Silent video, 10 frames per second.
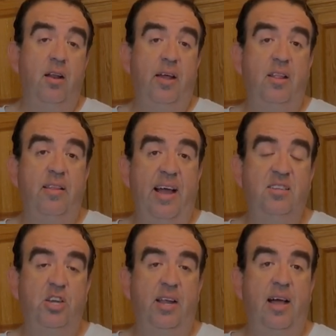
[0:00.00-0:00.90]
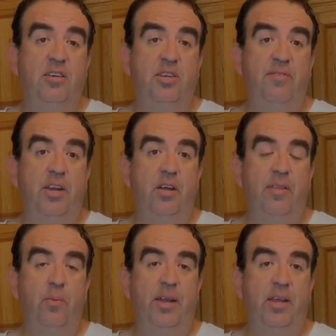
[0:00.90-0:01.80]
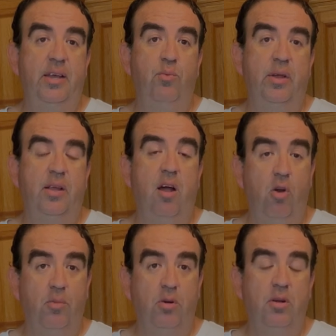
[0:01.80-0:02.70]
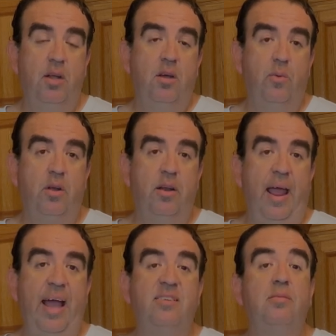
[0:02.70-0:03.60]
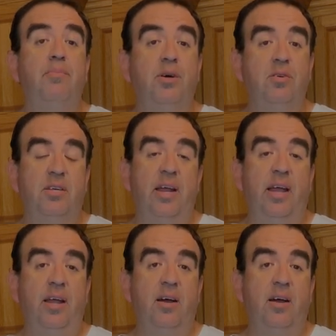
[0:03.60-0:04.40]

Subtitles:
unlike the last Shakeology video that we did with caramel, we're going to add some milk today.